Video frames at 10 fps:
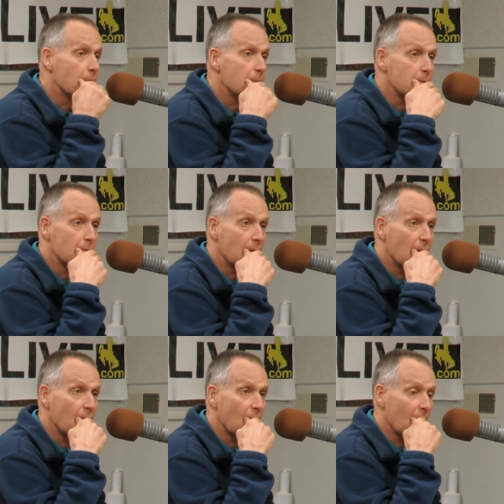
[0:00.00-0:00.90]
So at
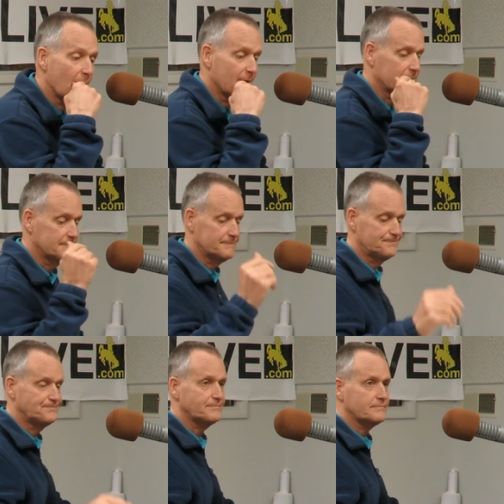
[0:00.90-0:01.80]
this point in
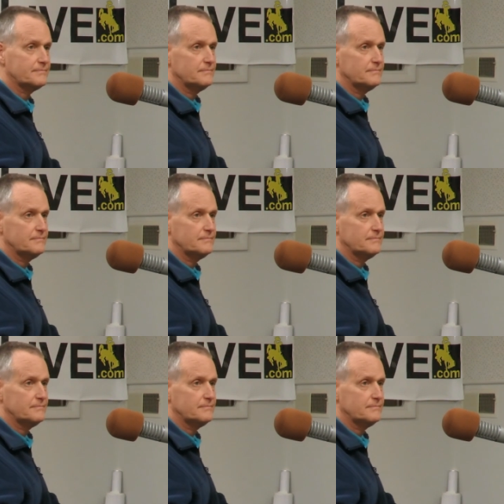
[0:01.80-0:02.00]
time,